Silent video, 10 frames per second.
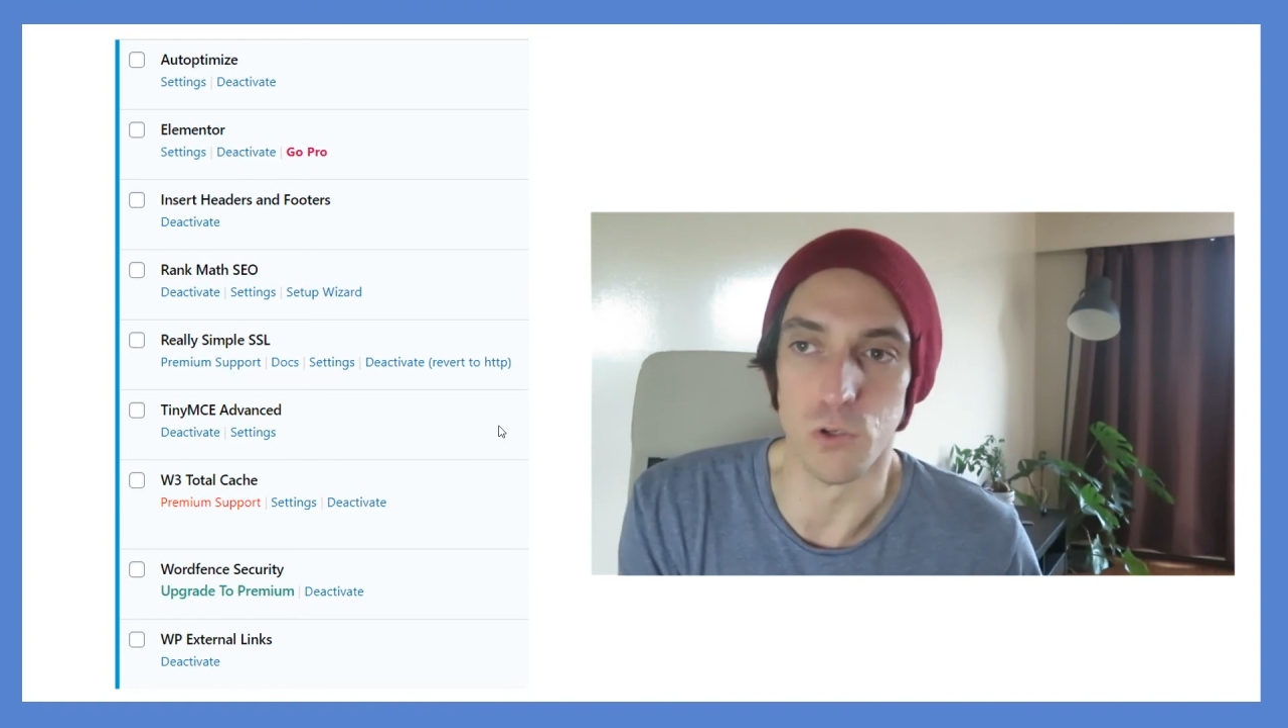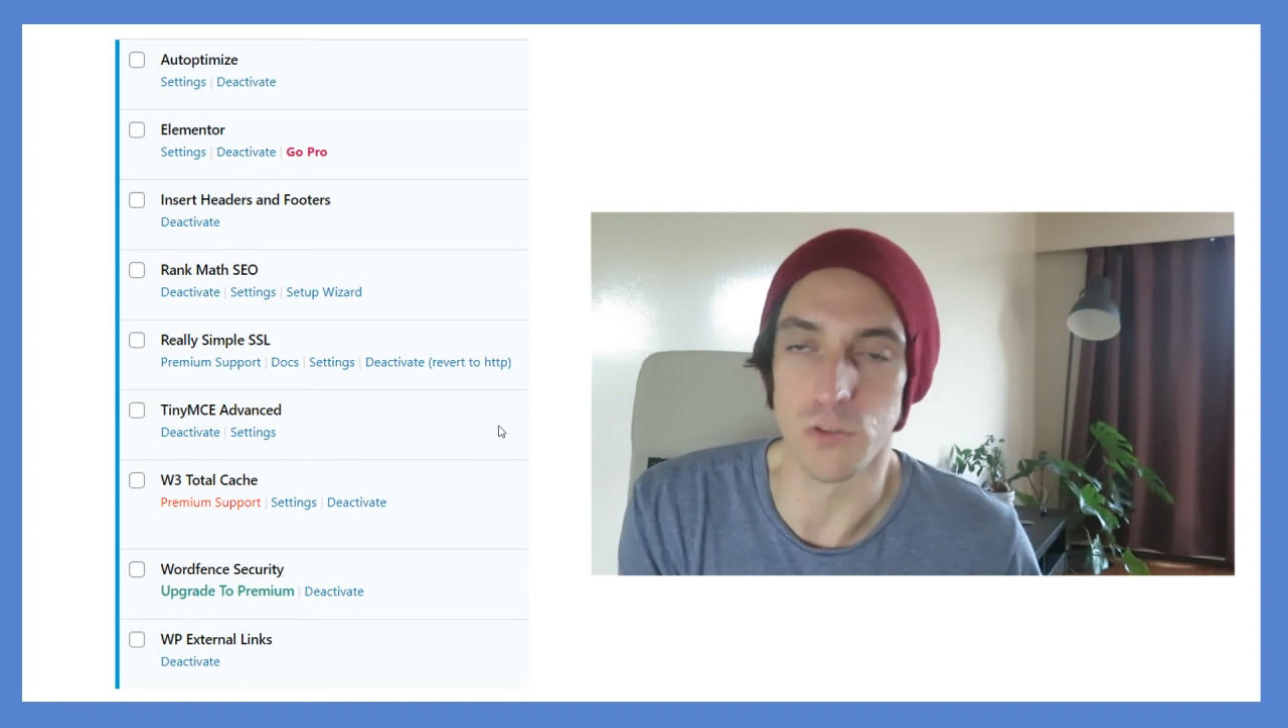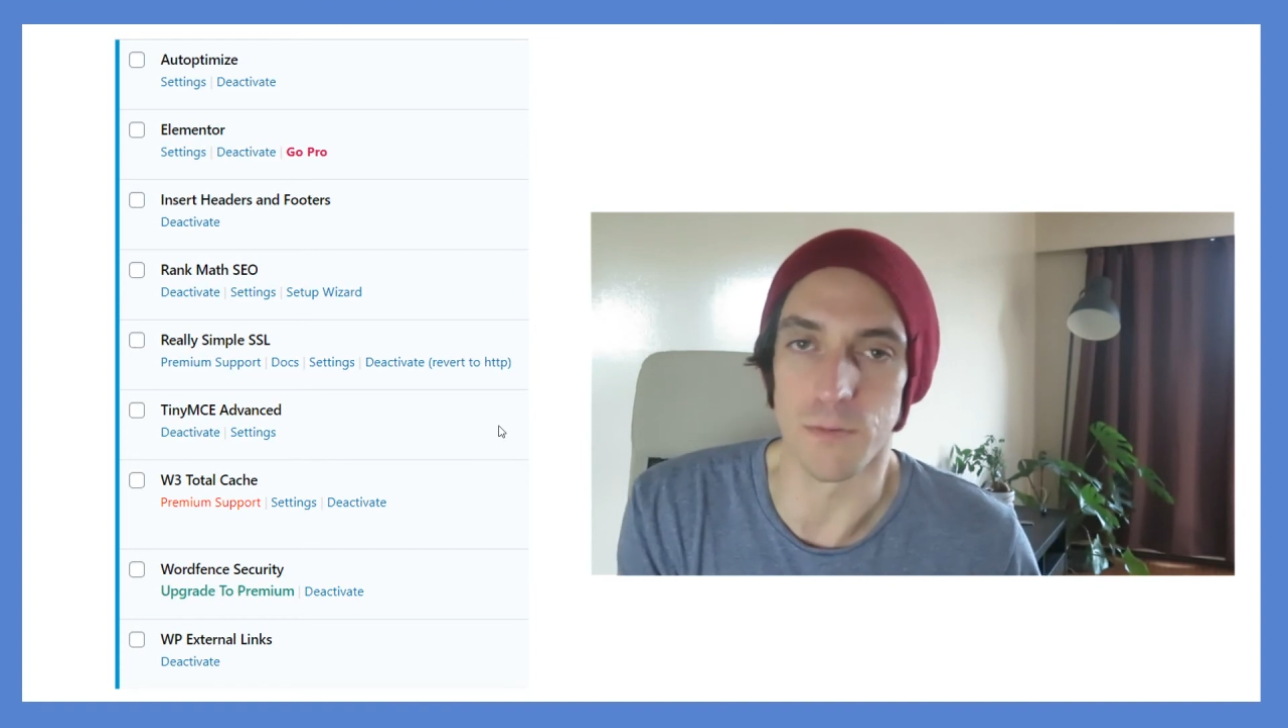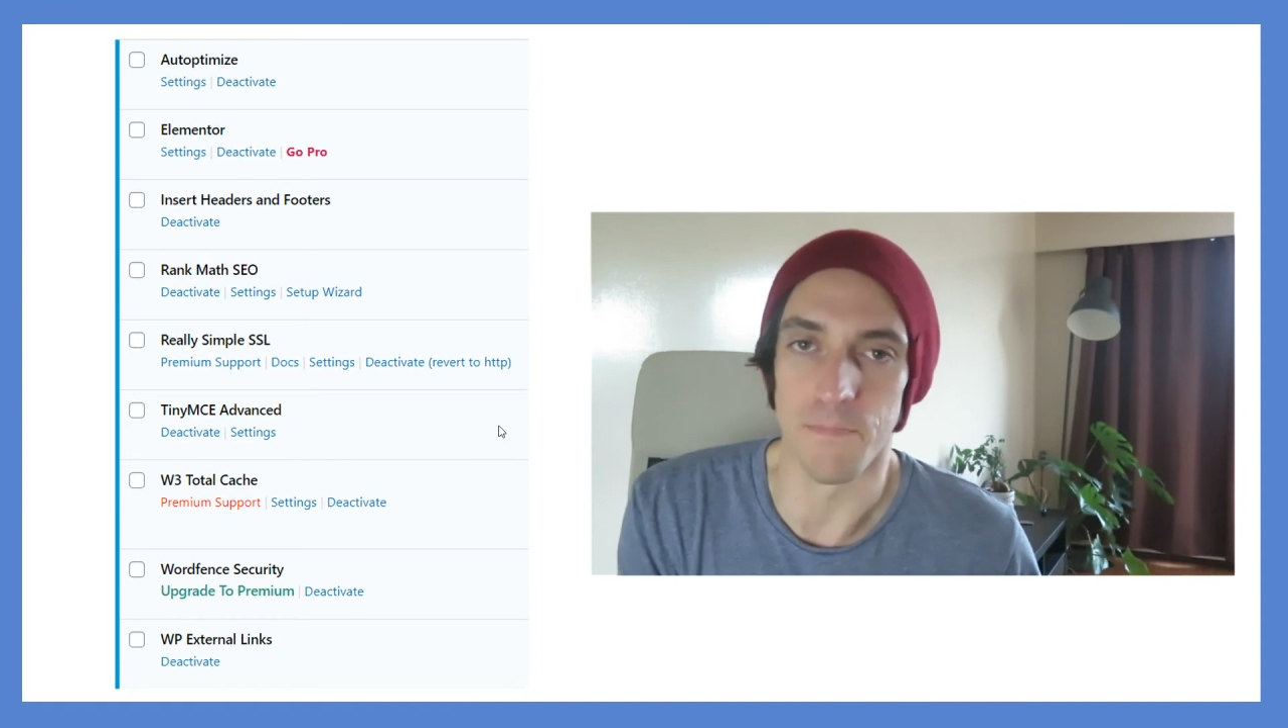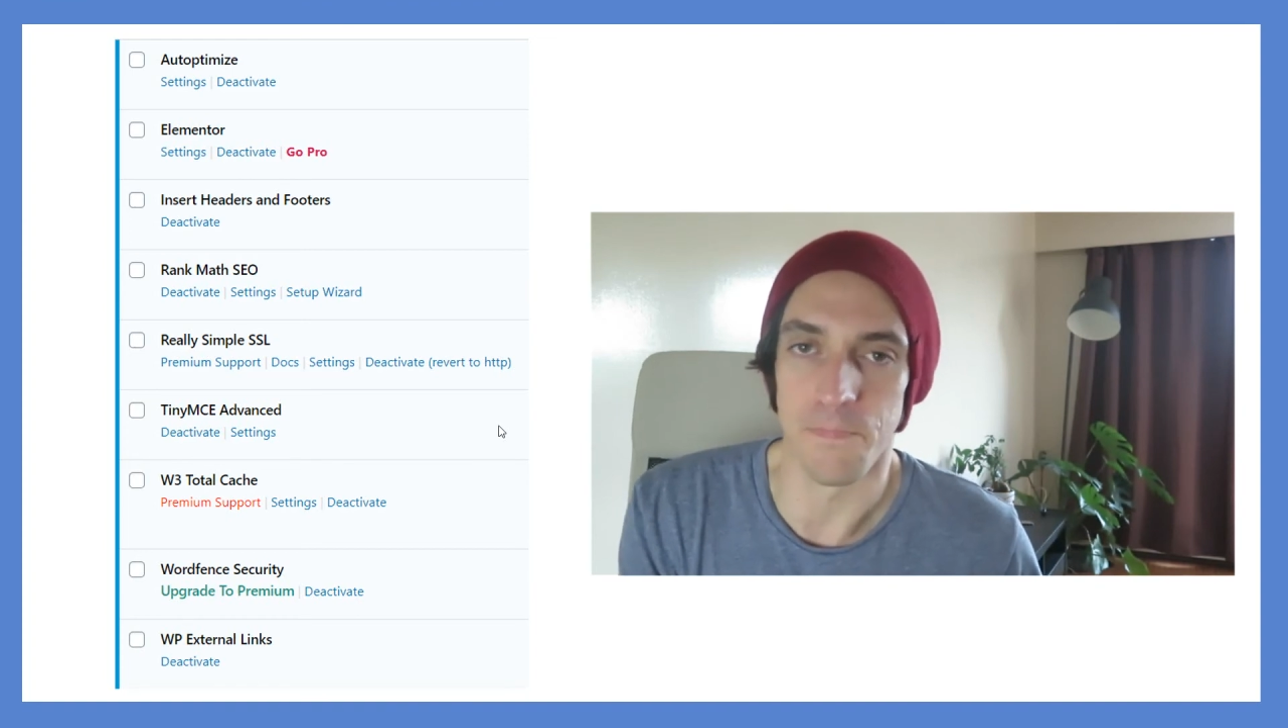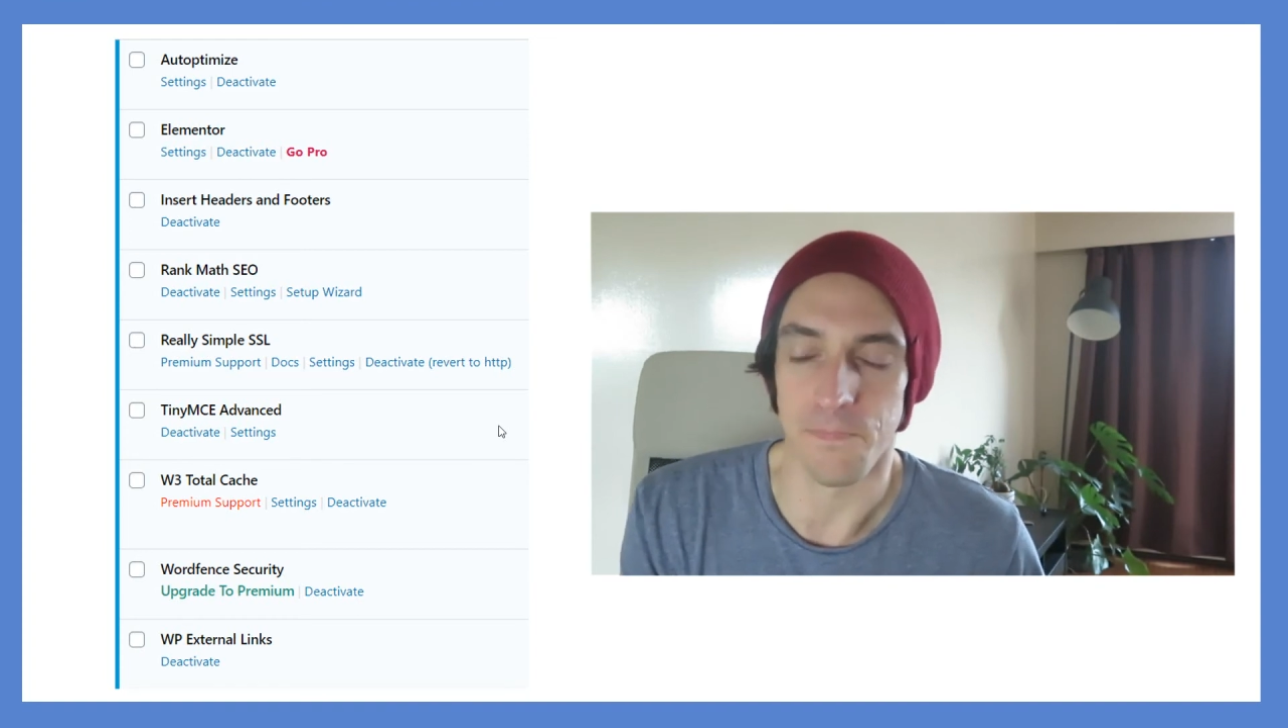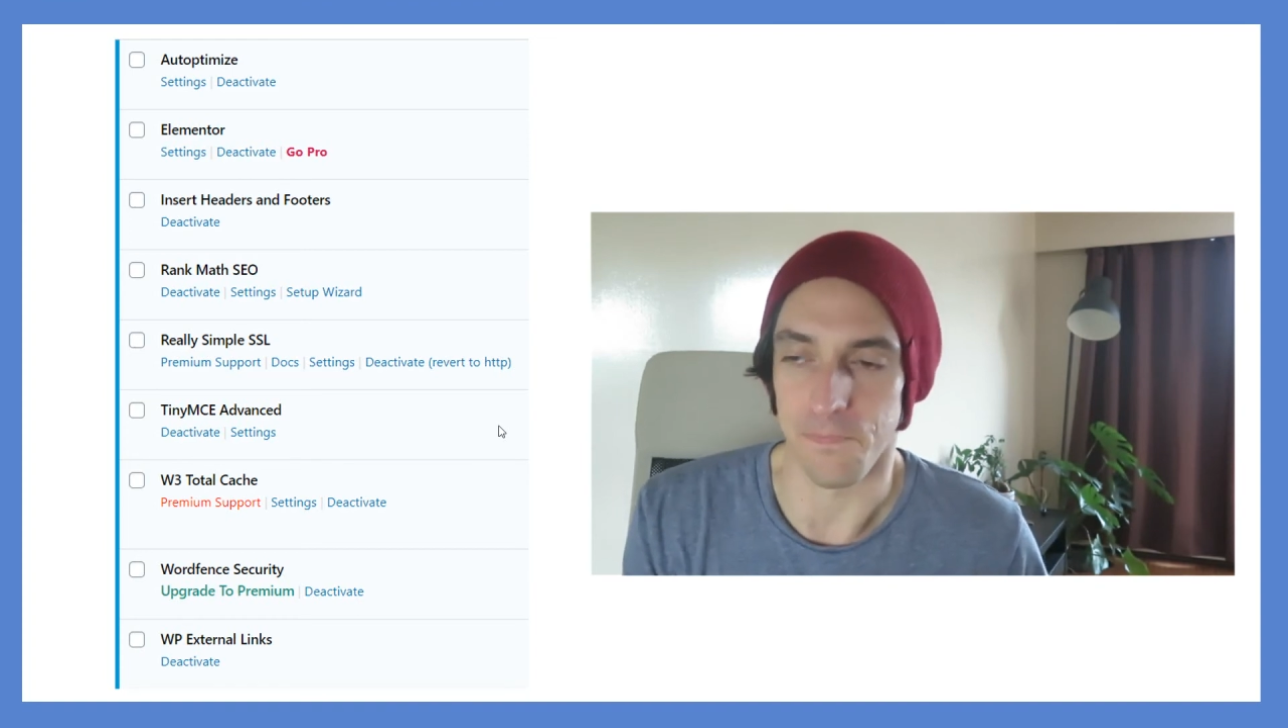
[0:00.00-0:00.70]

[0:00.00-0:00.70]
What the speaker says: use them.